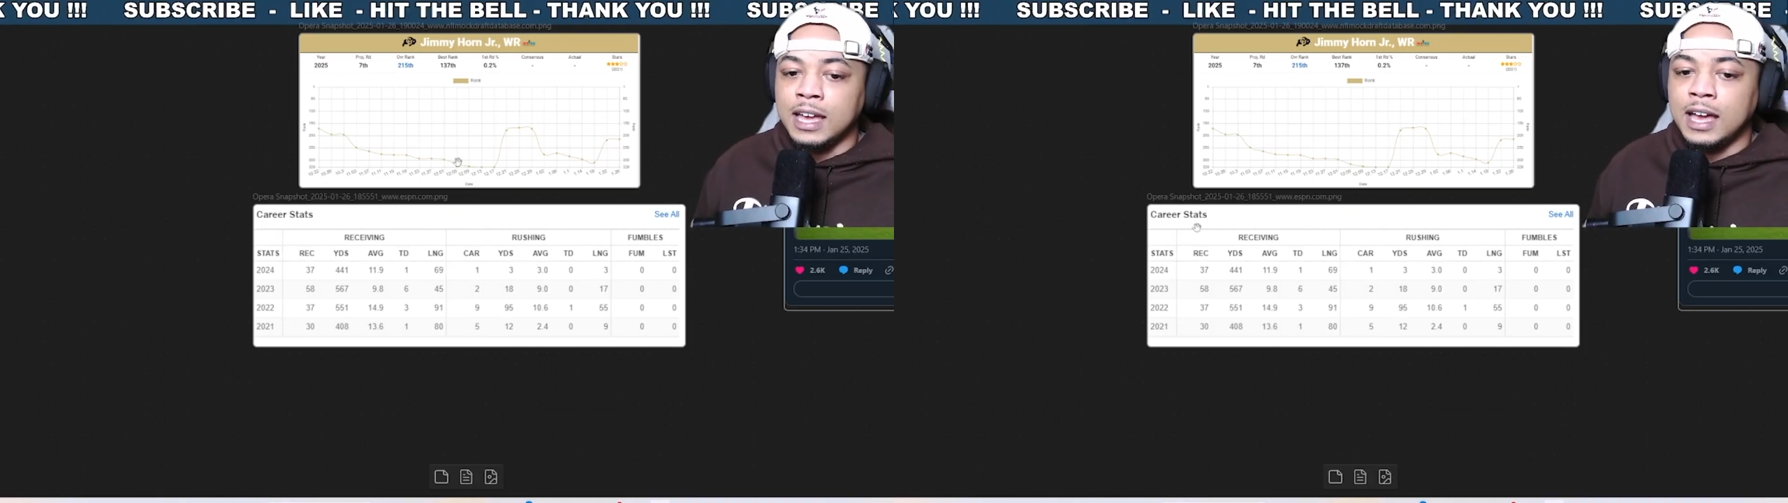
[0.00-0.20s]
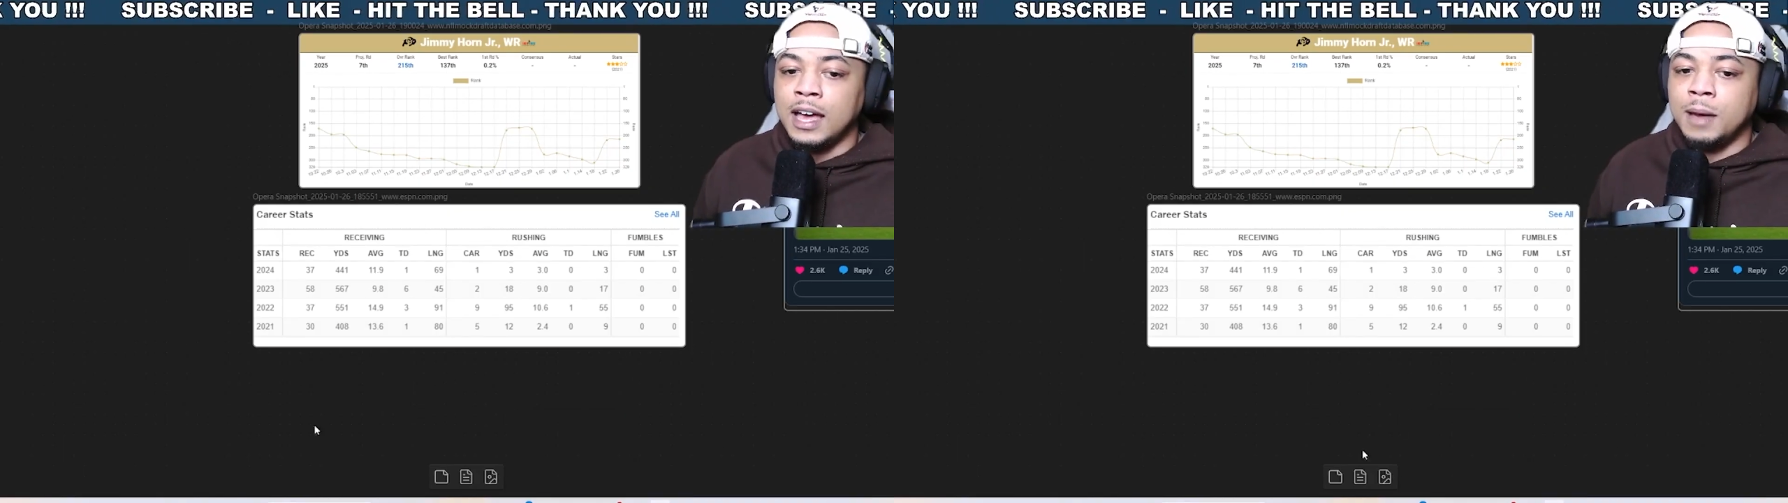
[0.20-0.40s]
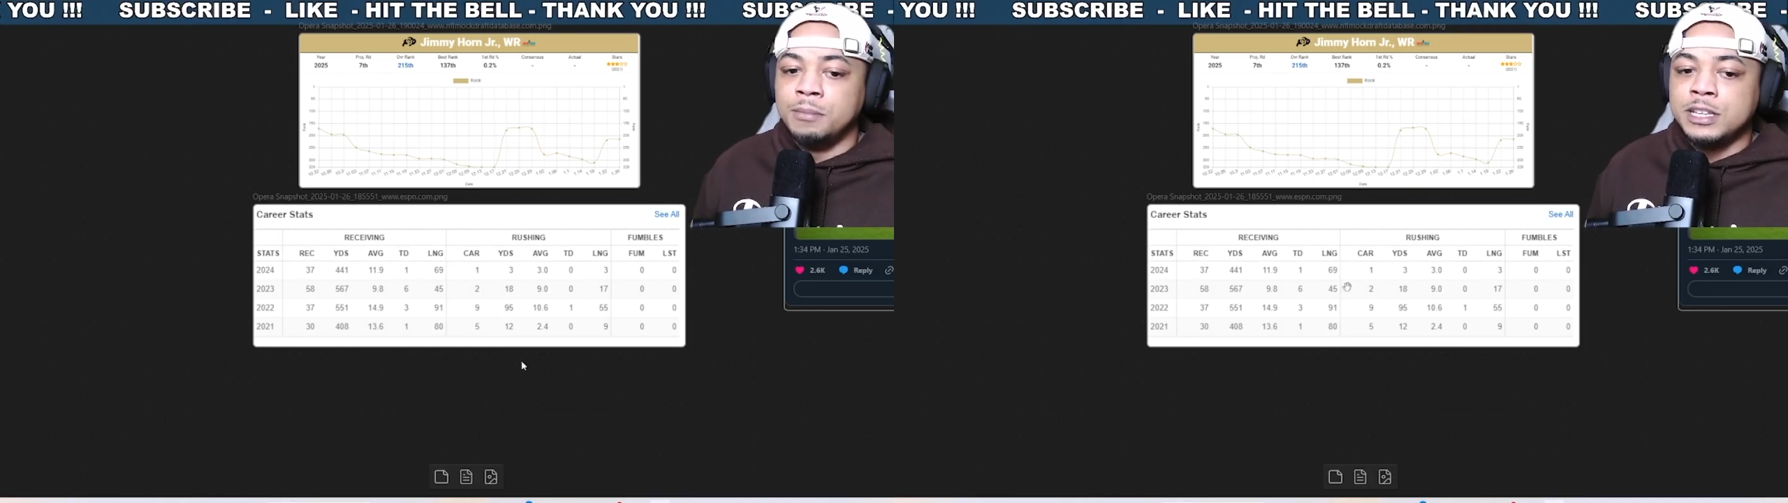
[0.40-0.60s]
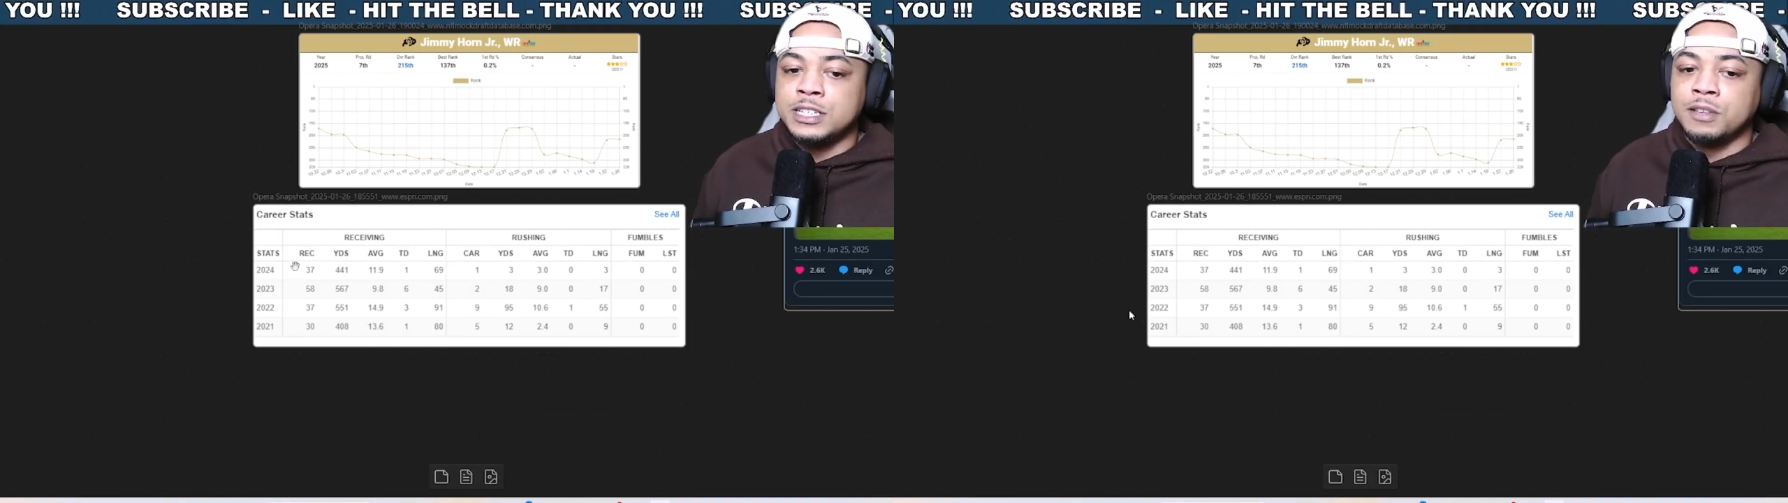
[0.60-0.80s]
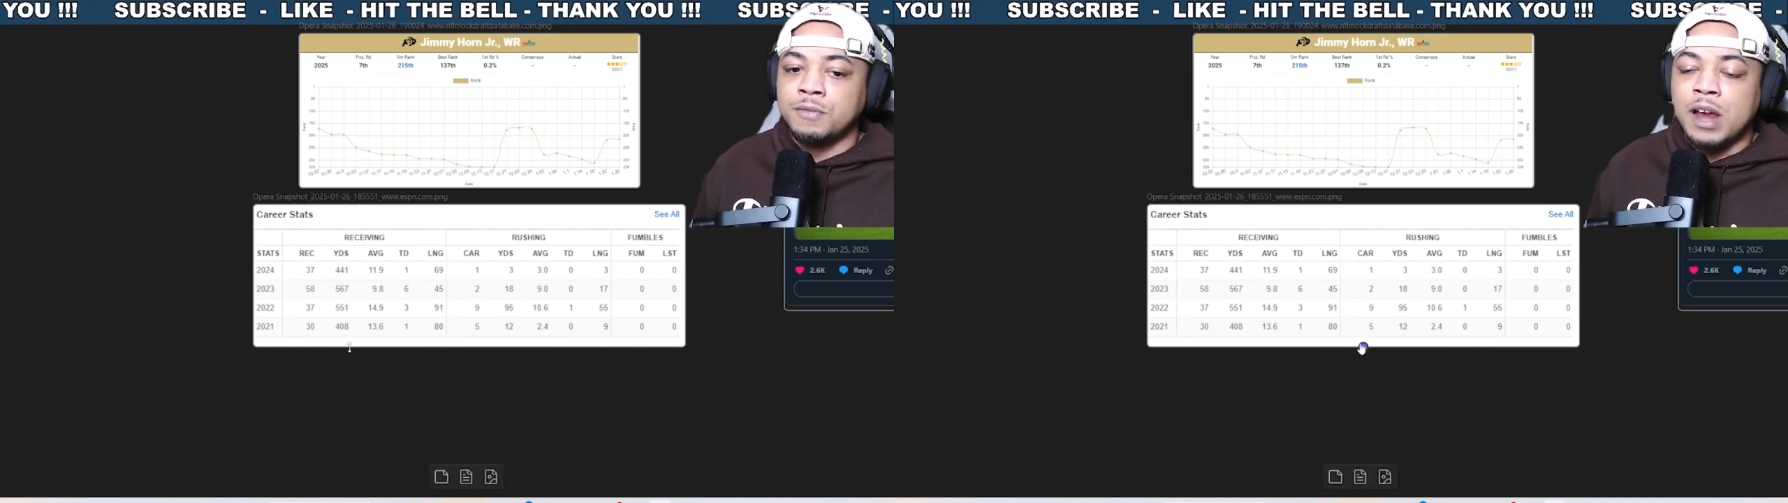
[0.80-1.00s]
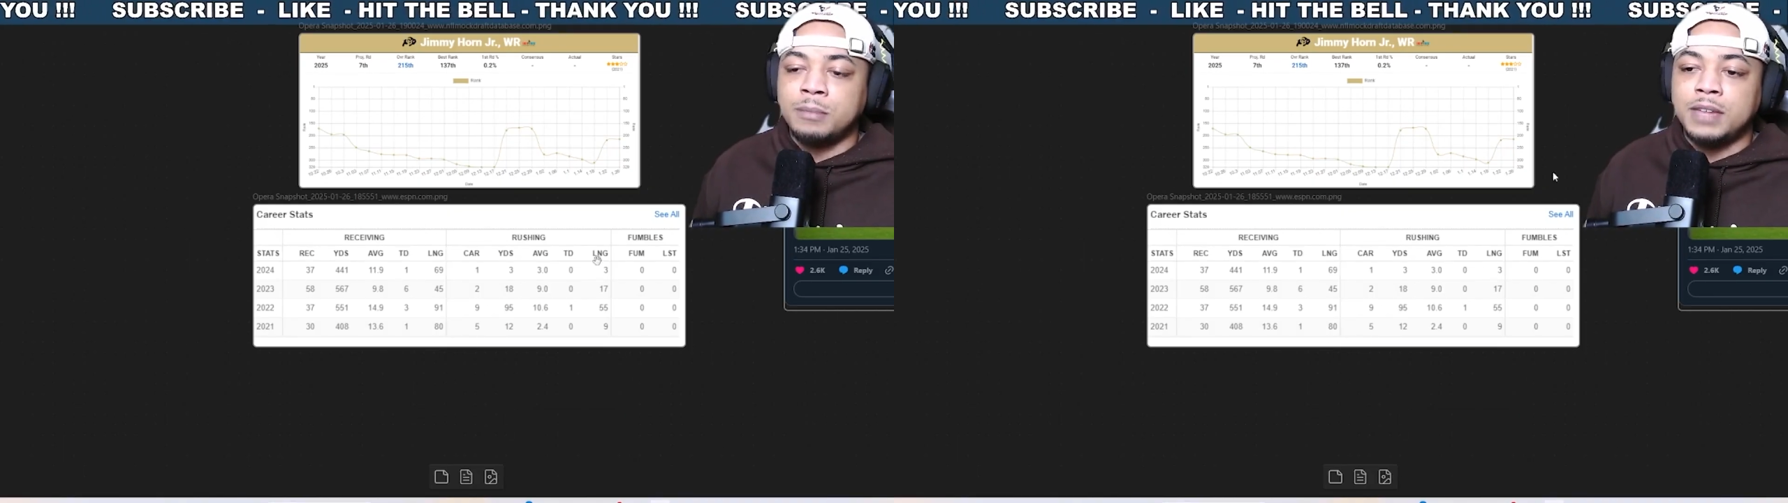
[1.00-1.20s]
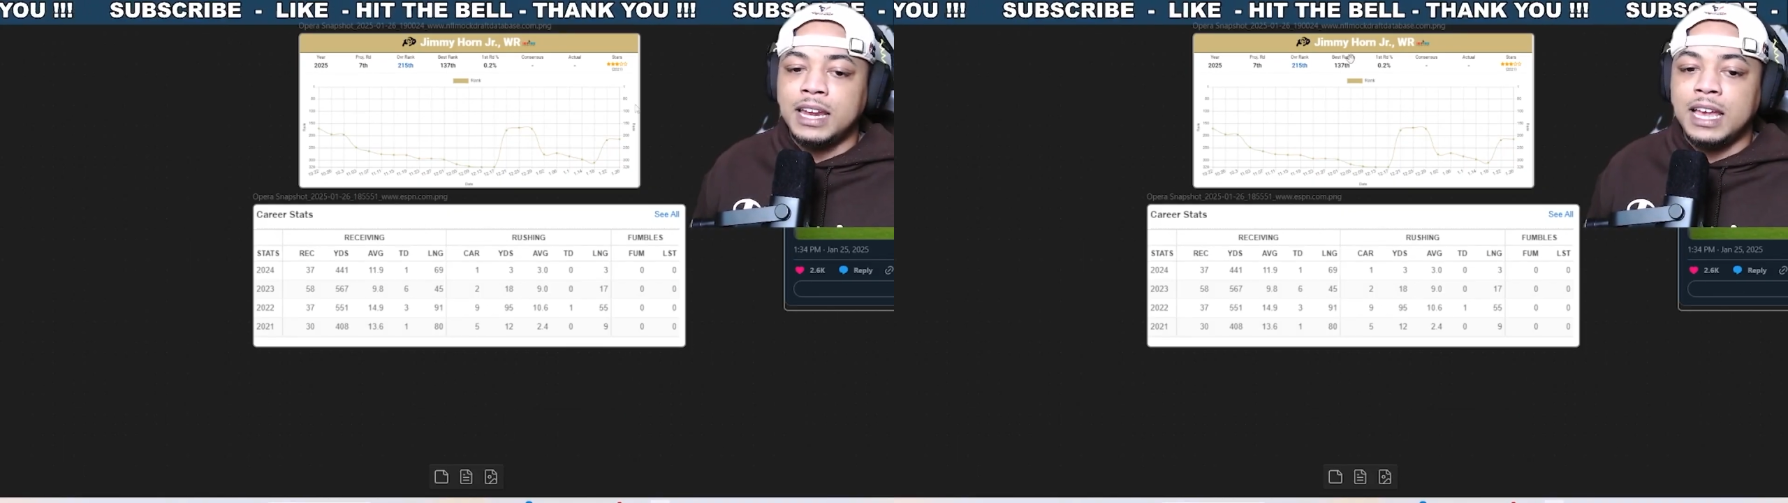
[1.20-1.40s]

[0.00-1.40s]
this is the frame that he